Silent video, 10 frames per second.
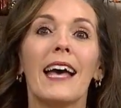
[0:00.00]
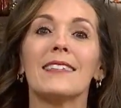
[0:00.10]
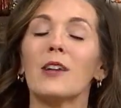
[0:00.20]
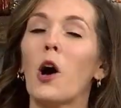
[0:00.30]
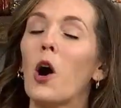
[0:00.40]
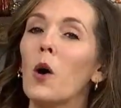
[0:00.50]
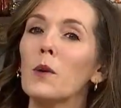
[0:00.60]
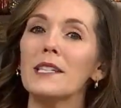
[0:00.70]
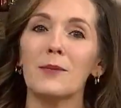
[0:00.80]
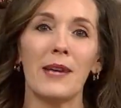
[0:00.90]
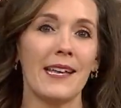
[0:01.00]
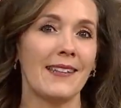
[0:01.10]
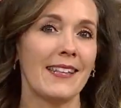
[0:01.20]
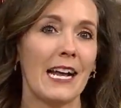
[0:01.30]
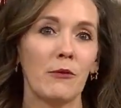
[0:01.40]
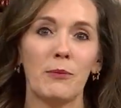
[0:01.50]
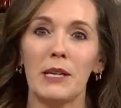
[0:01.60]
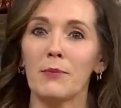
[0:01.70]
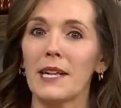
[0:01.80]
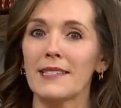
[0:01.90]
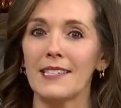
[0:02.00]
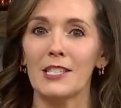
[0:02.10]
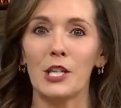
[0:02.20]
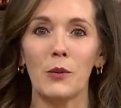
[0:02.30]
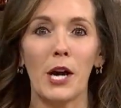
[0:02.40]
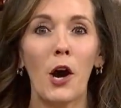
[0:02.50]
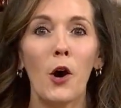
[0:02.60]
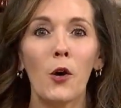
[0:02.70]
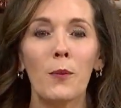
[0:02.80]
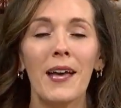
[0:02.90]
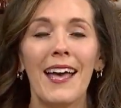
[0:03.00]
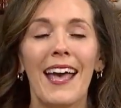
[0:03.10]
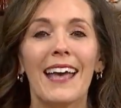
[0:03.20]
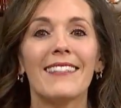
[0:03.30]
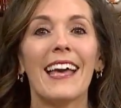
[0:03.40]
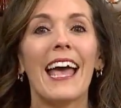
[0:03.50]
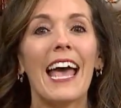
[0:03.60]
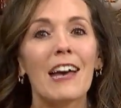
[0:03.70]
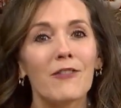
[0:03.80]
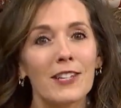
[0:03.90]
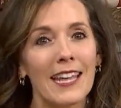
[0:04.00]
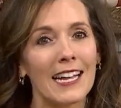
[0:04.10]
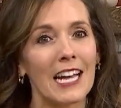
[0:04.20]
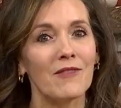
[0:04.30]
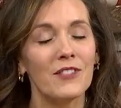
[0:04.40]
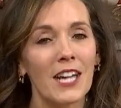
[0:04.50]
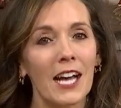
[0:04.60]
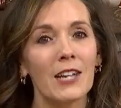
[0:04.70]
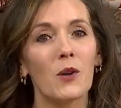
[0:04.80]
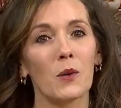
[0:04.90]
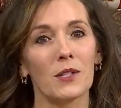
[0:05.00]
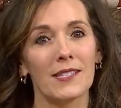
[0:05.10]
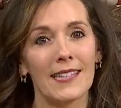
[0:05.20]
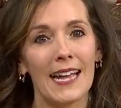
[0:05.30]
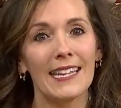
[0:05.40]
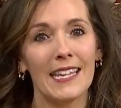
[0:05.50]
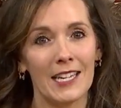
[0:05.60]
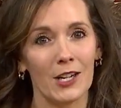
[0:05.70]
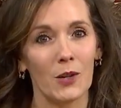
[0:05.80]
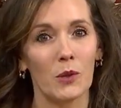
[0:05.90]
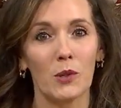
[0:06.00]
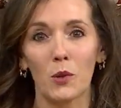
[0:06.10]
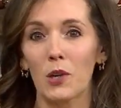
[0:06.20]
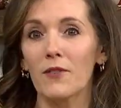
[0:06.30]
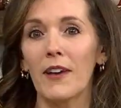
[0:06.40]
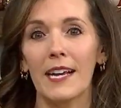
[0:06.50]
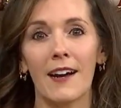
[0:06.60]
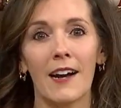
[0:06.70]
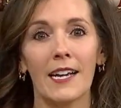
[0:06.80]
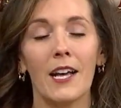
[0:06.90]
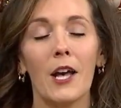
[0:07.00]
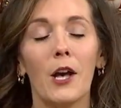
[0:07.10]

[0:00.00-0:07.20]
has always been that I would be a blessing to you at home, and that everything I've done or said here would glorify God,